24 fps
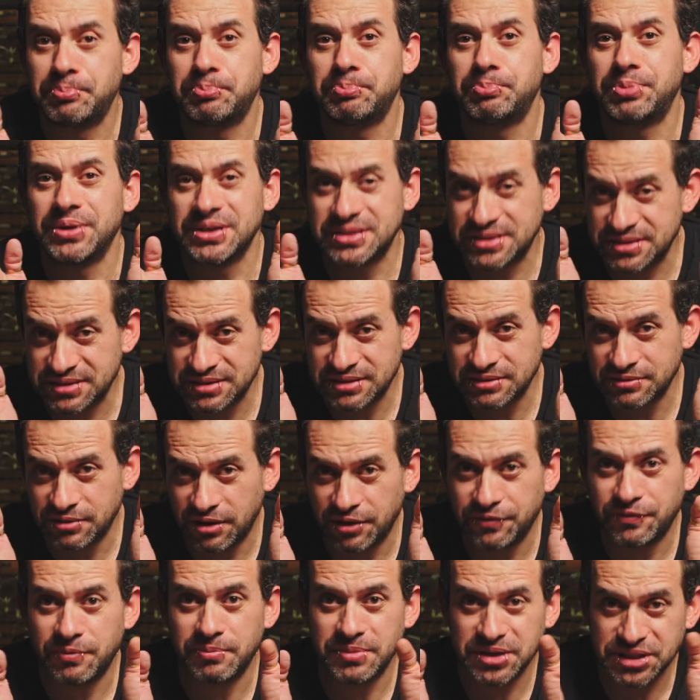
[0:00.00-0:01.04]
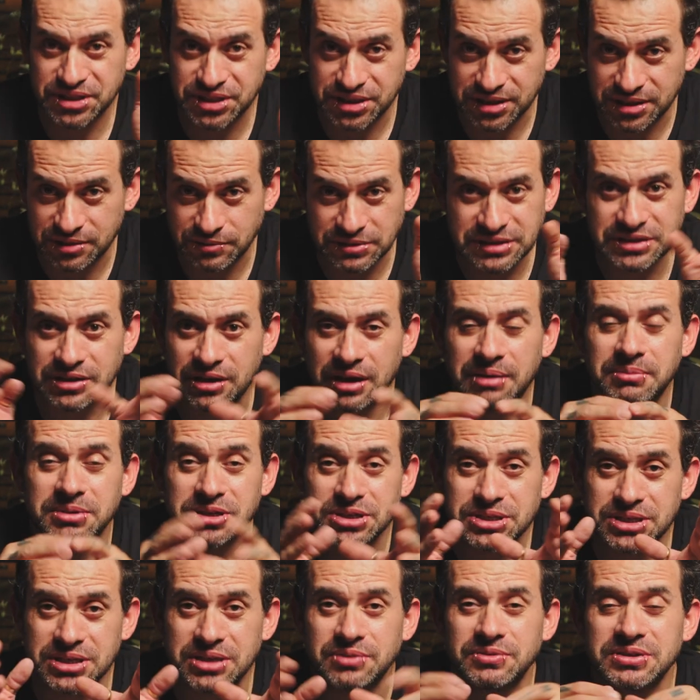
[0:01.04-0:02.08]
piece of machine. It was not a
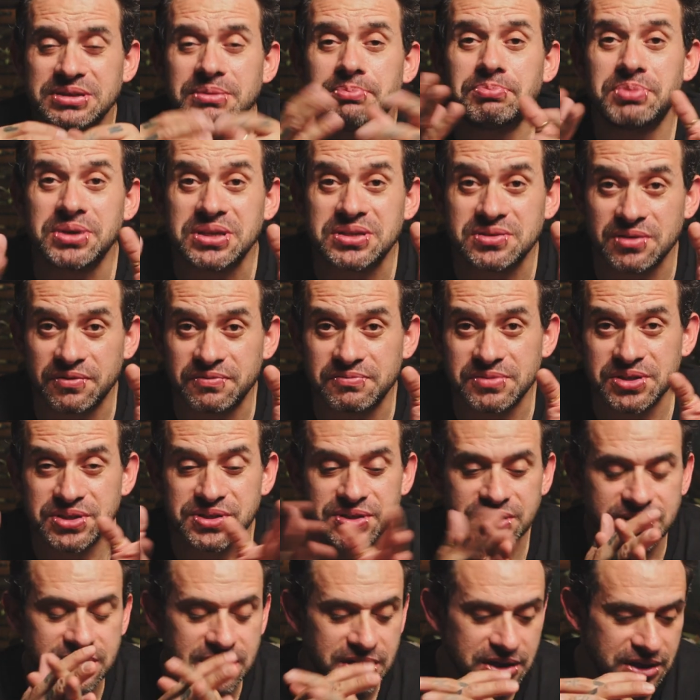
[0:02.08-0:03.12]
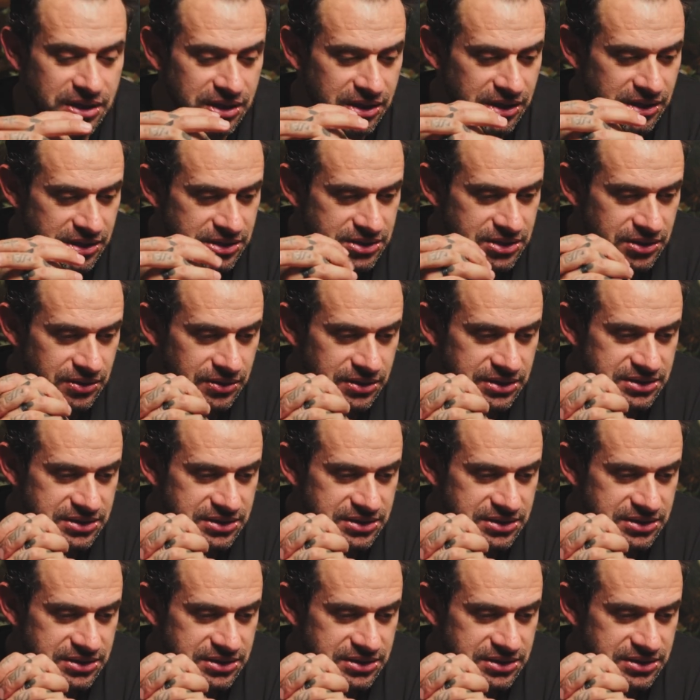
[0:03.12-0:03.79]
machine, it was a piece of machine. So it